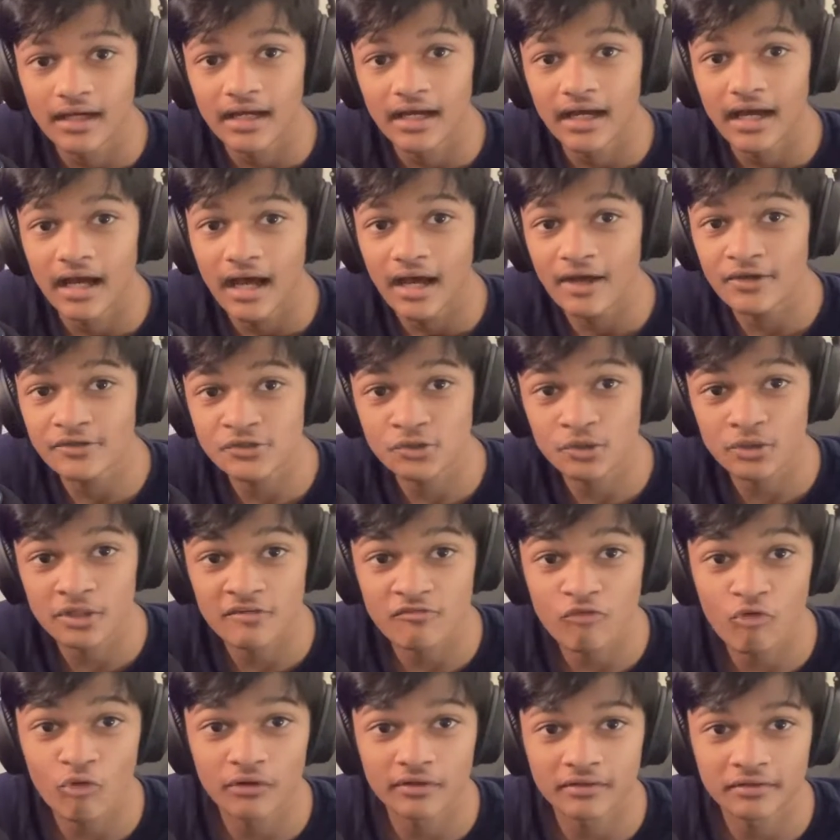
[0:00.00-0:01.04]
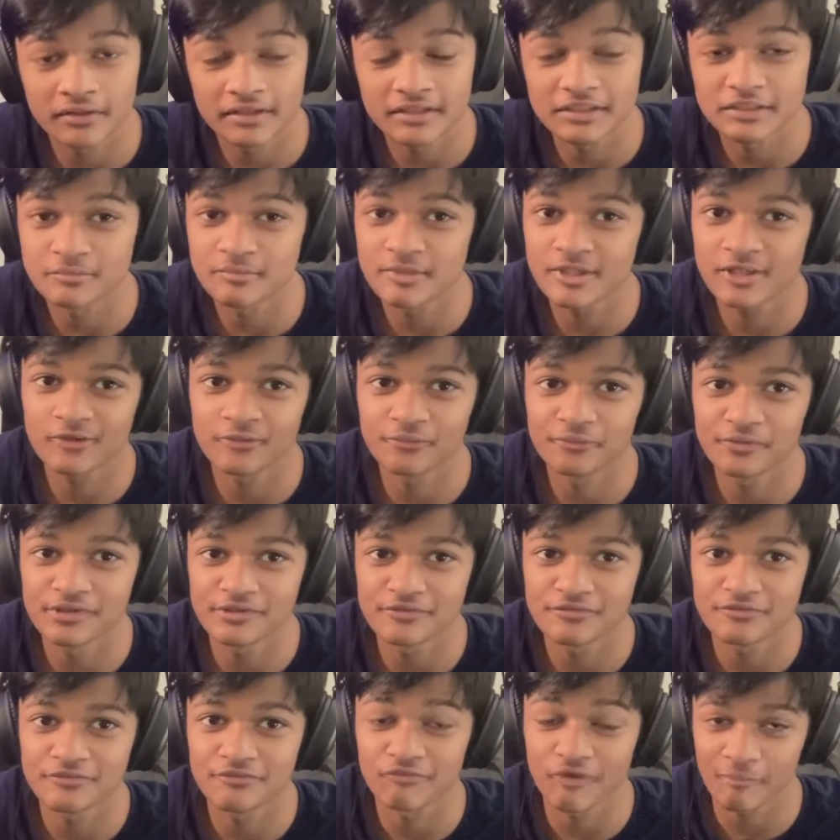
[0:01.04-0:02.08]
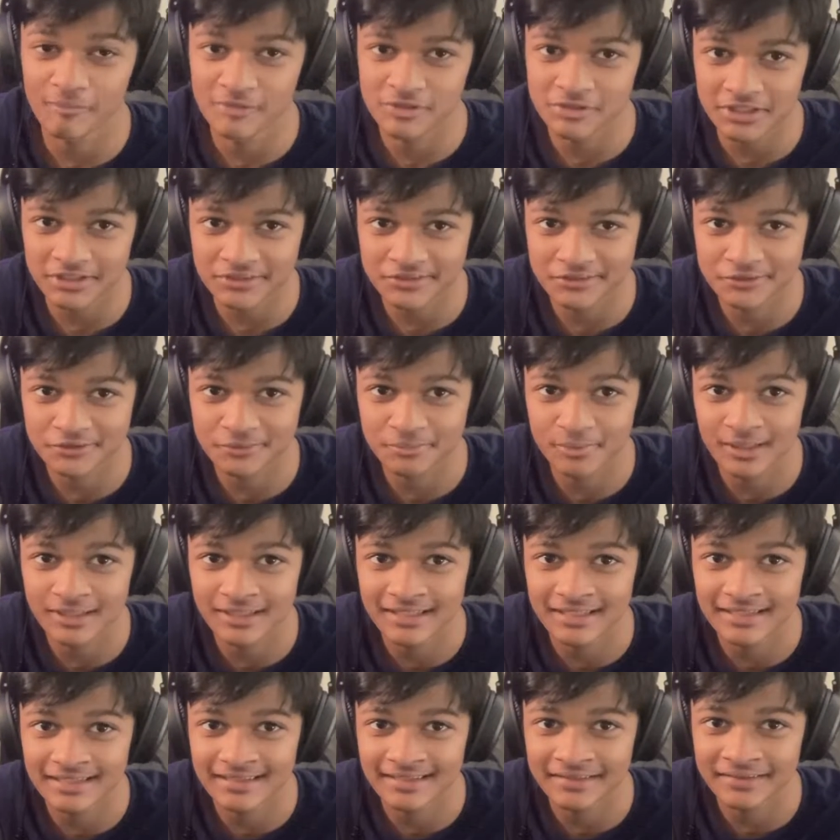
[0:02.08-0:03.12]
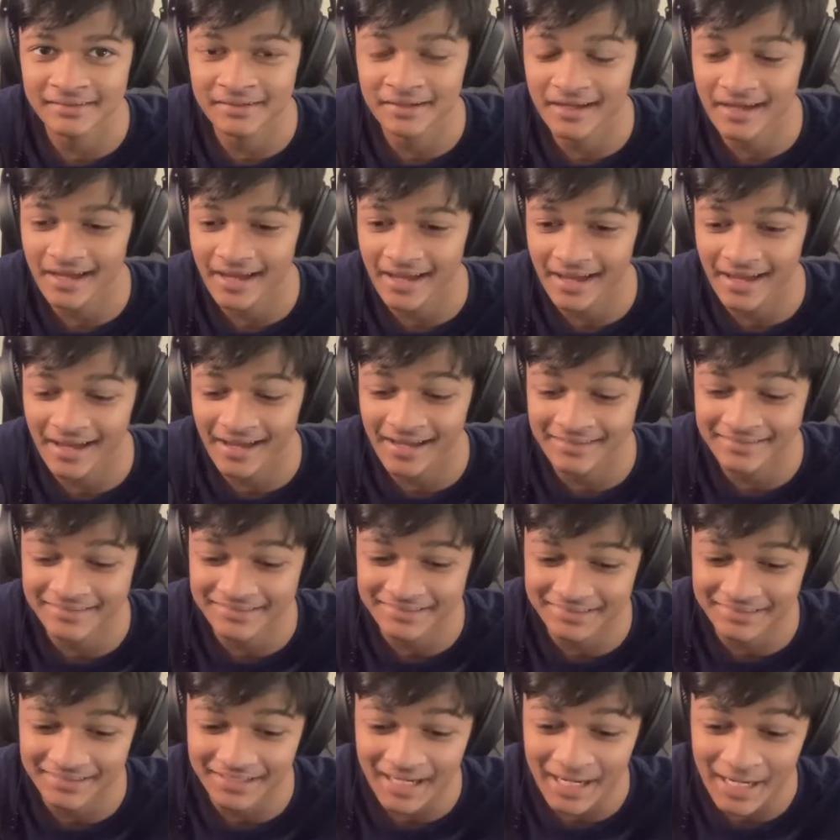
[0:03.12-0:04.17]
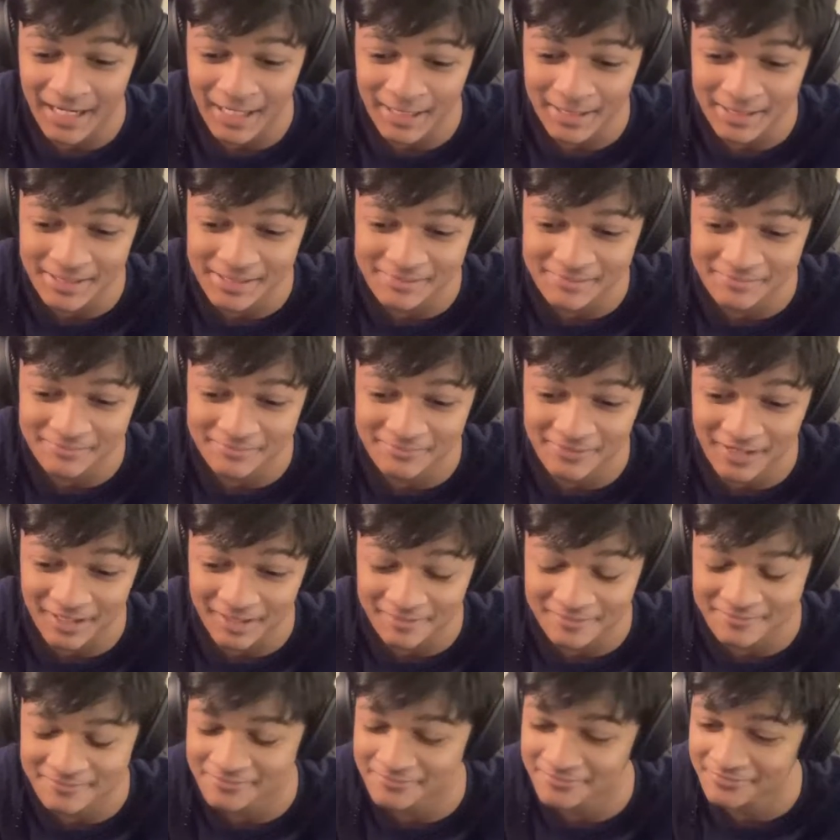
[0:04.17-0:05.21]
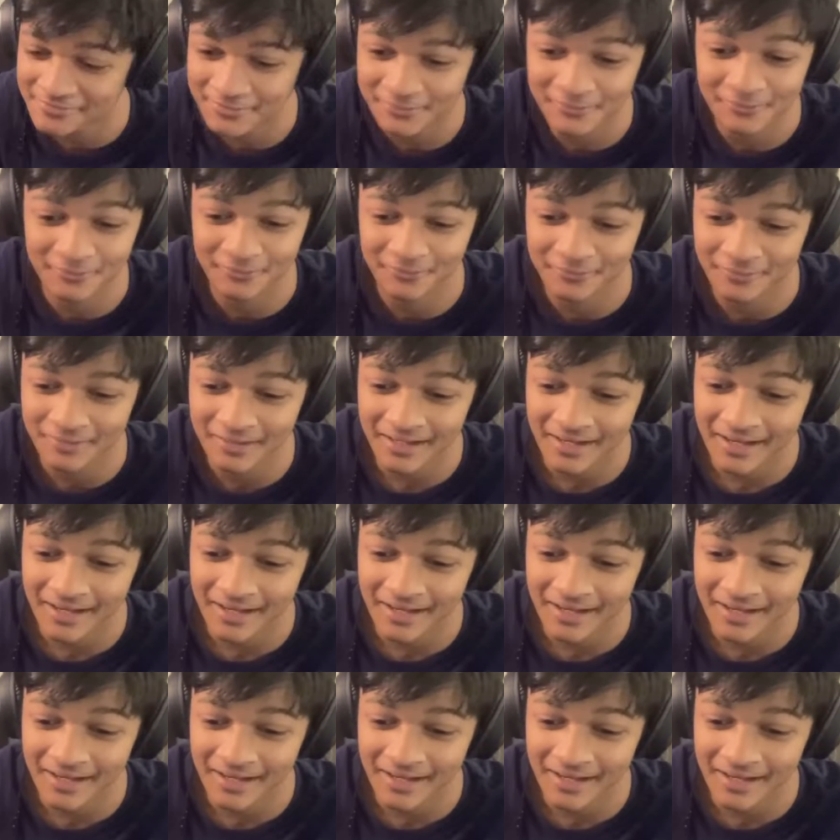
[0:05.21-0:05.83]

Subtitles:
How's it going, everyone? It's me, Karif, from Insane Stupidity, and I feel